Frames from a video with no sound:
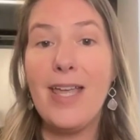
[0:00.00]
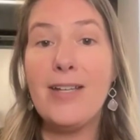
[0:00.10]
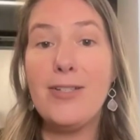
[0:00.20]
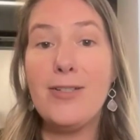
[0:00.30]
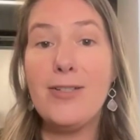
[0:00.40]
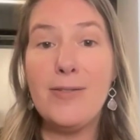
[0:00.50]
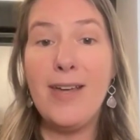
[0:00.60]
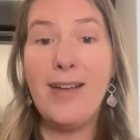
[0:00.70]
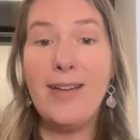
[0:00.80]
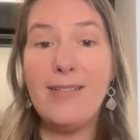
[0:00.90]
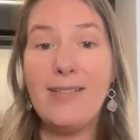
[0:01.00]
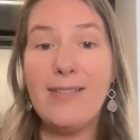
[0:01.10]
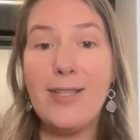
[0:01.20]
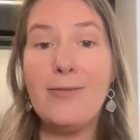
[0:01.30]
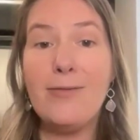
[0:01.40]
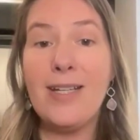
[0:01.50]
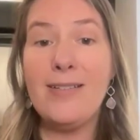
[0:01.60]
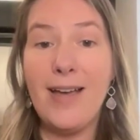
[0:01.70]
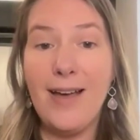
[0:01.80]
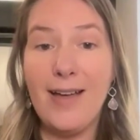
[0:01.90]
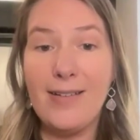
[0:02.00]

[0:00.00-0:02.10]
And to do that, you need data.